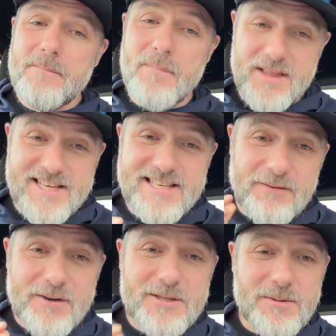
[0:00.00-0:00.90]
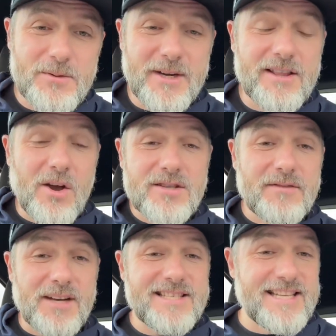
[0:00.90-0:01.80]
But the difference between those
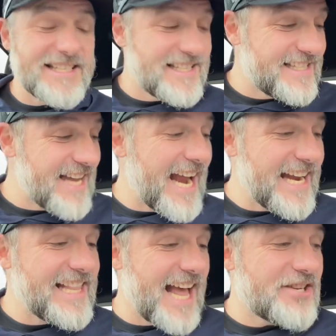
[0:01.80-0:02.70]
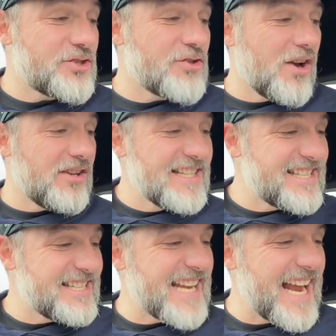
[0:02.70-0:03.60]
of us that stay in that struggle and
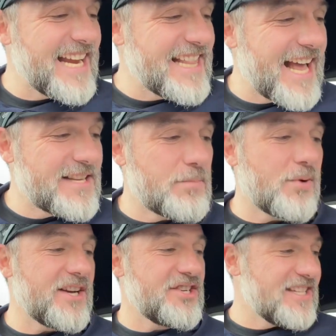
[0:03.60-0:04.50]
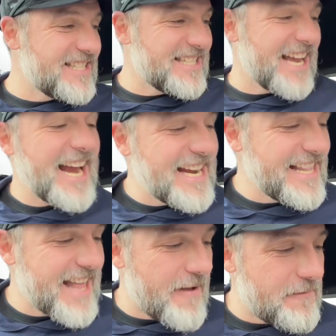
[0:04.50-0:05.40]
stay in that depression and stay
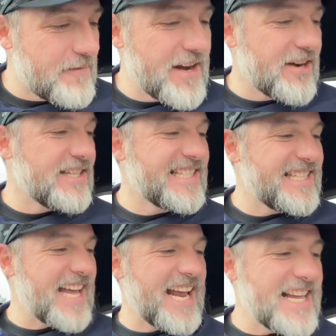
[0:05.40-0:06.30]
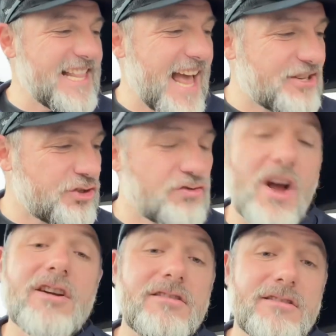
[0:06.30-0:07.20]
in that fear and stay in that
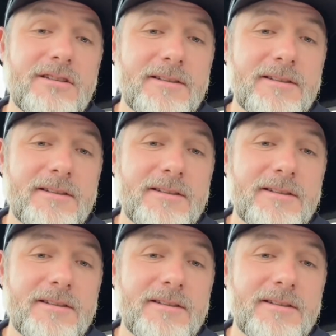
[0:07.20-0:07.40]
struggle